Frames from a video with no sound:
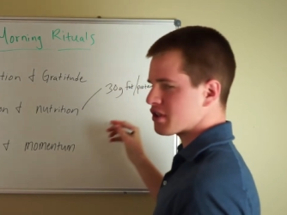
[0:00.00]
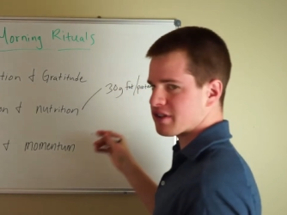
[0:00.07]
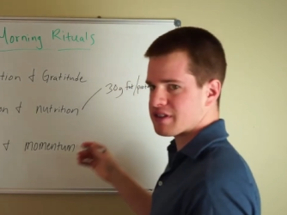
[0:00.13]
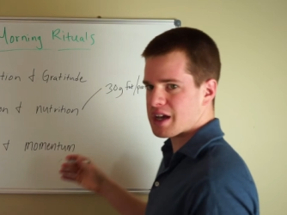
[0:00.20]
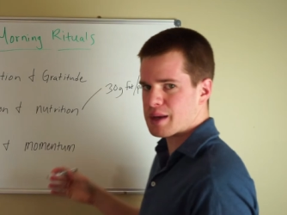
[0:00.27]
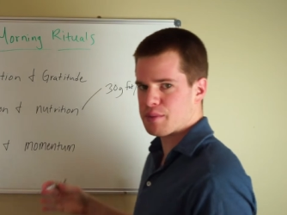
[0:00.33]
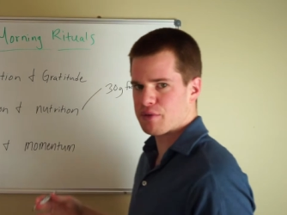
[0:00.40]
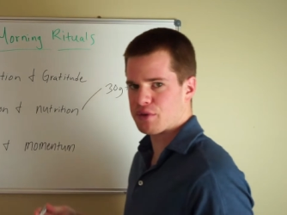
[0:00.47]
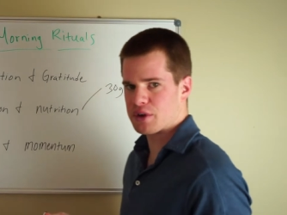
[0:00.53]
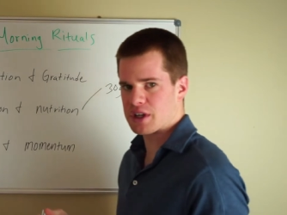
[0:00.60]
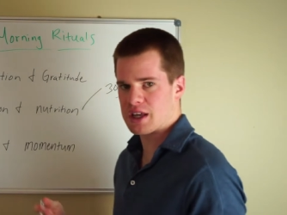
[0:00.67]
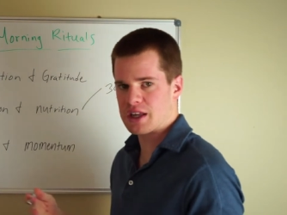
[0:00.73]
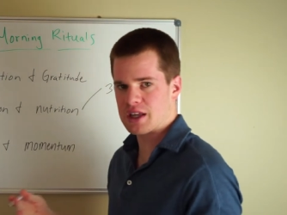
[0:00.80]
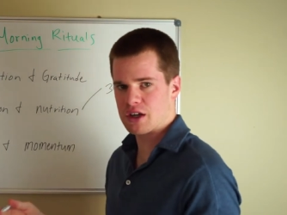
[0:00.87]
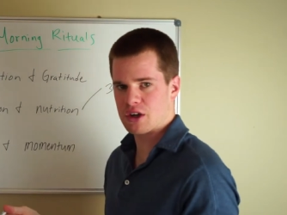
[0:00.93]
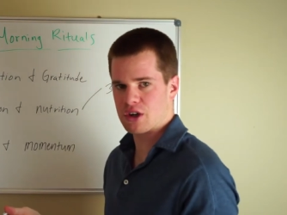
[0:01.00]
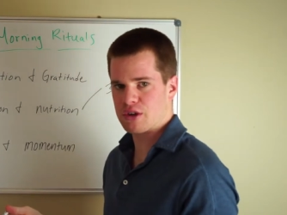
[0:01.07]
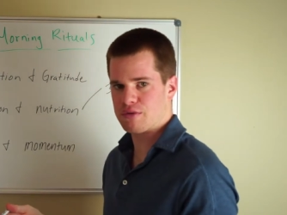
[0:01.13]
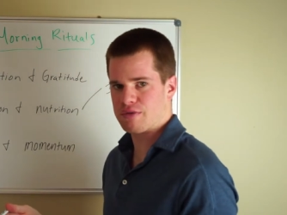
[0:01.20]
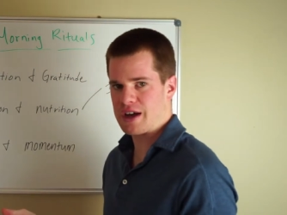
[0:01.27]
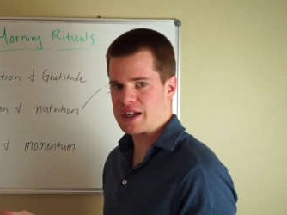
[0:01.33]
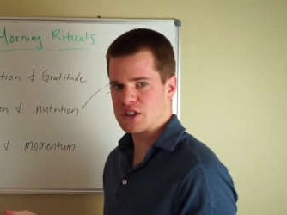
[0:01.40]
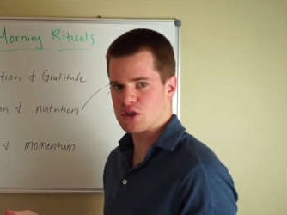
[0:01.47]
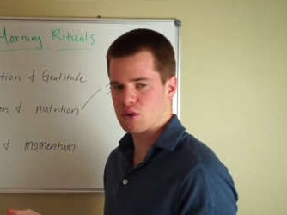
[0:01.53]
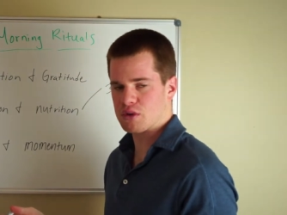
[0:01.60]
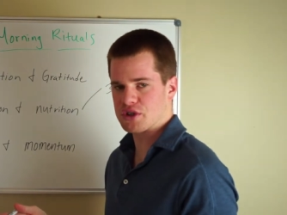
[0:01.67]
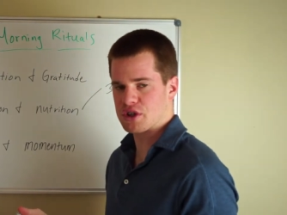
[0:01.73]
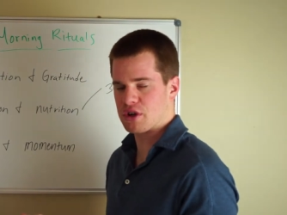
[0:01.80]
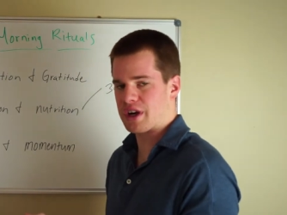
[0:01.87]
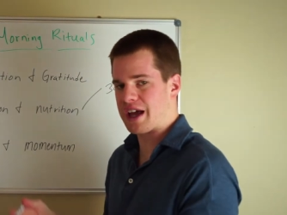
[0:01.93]
of the time, if you're getting a good fat
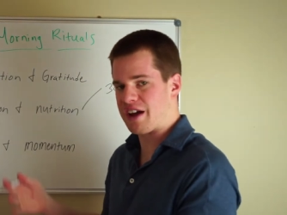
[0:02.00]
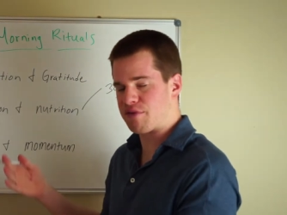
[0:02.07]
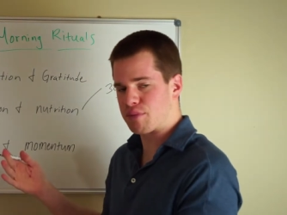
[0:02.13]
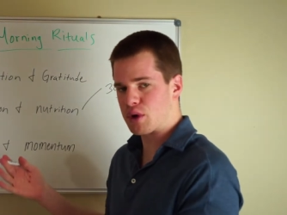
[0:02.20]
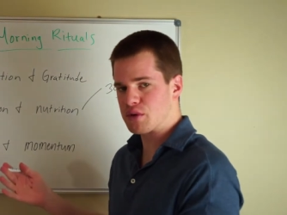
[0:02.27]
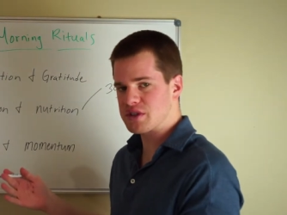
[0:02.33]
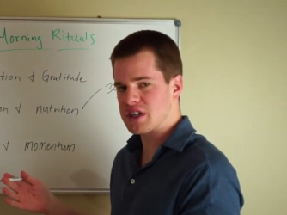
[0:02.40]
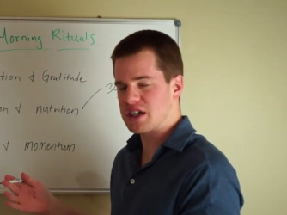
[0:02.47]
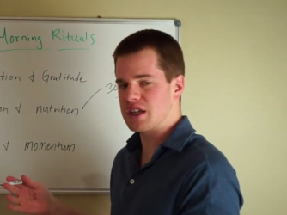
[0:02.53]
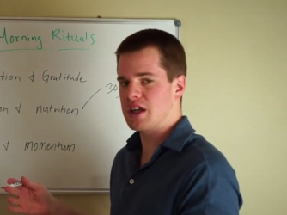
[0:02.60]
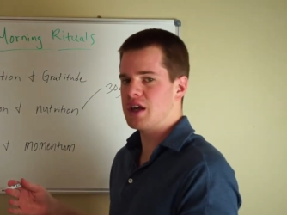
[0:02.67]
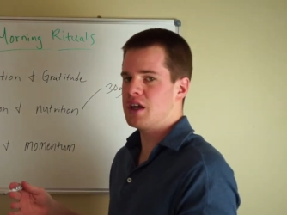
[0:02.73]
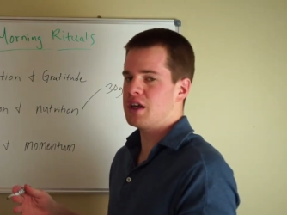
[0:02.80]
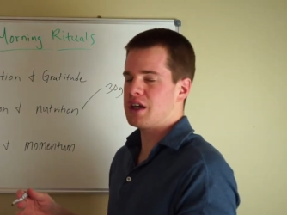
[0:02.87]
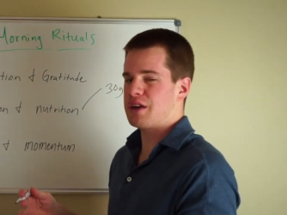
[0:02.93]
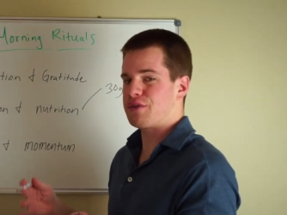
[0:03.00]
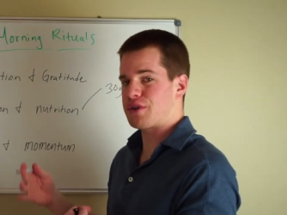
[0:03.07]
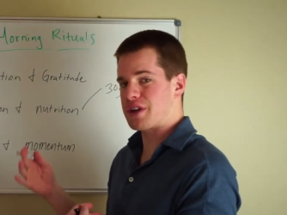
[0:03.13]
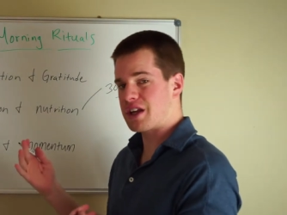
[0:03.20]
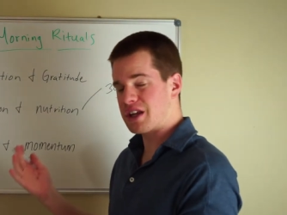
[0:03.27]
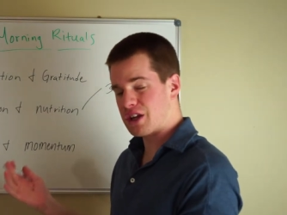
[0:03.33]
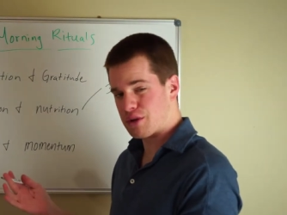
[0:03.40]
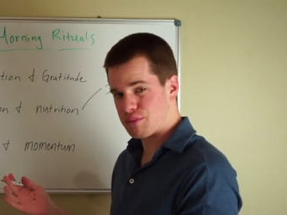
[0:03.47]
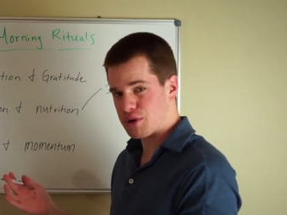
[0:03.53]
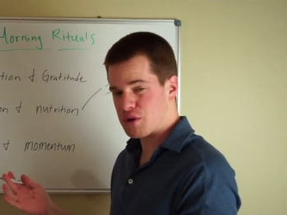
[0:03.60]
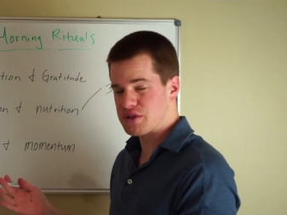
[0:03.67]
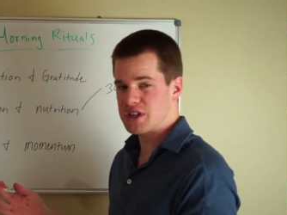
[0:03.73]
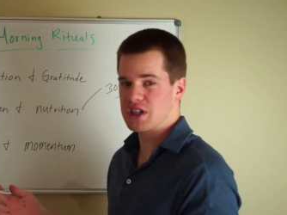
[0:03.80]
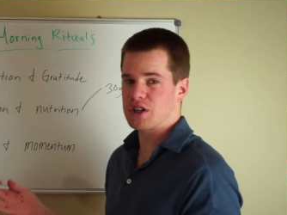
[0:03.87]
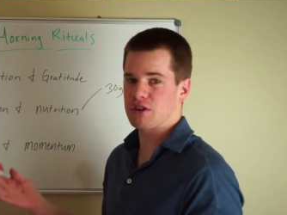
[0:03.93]
source, you're going to have protein. If you're getting good
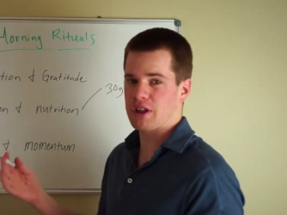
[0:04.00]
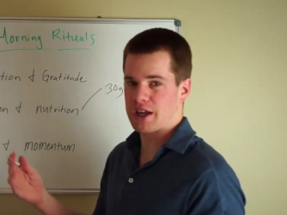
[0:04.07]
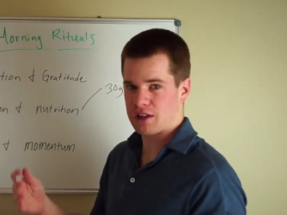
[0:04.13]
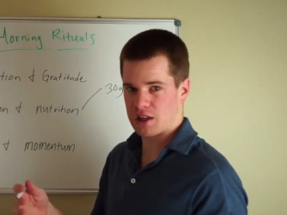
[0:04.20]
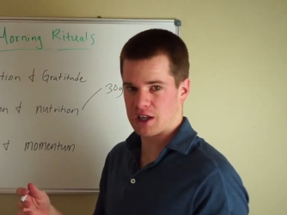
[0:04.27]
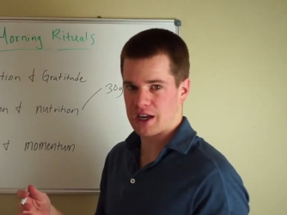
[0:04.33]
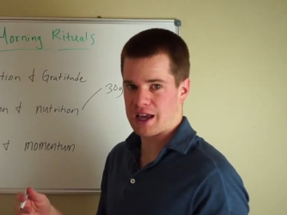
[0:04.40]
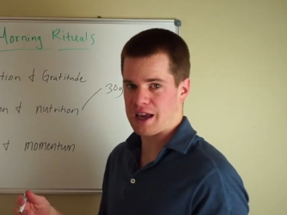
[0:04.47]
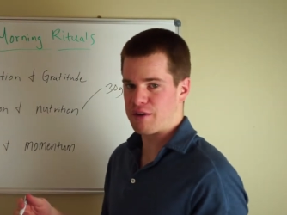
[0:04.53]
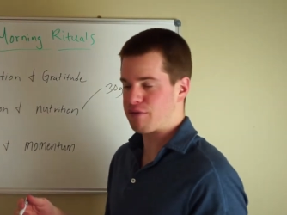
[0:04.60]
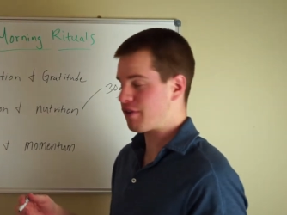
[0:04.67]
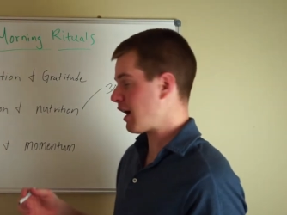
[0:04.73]
protein, you're likely going to have